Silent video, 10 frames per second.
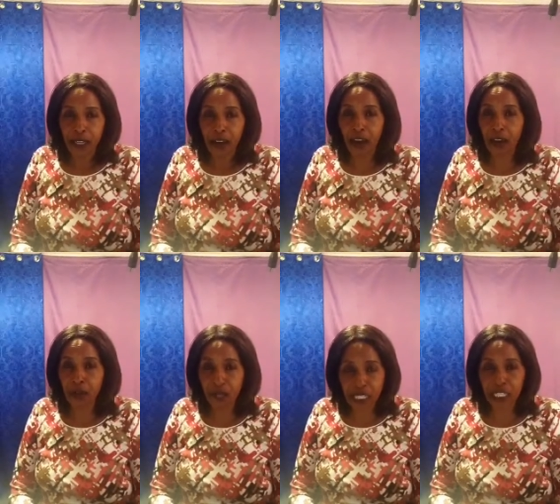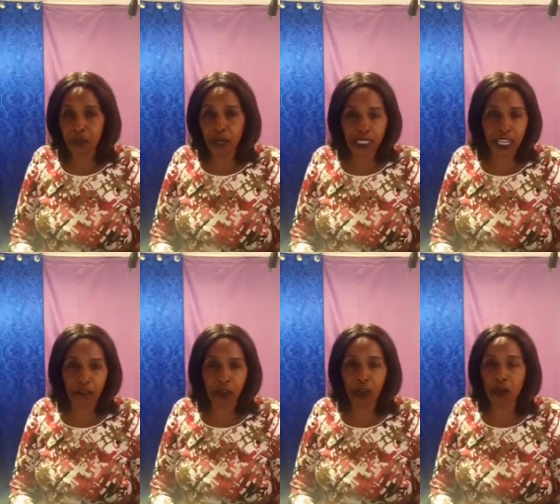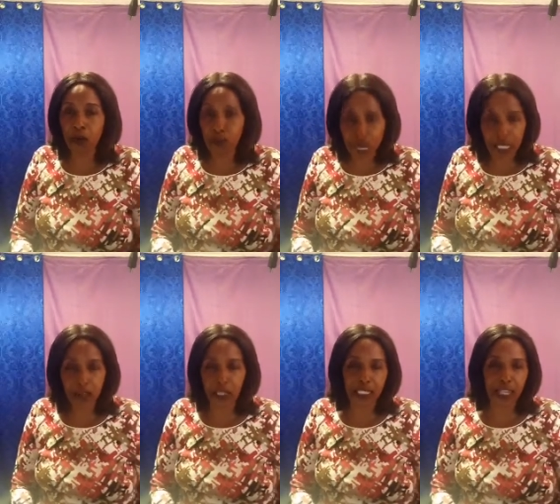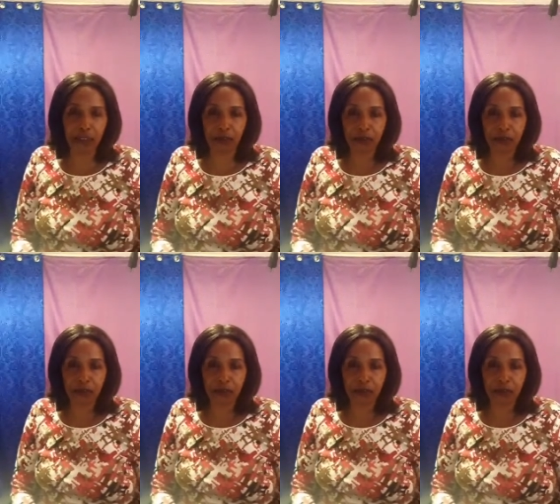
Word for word: or you injure yourself, or you break yourself.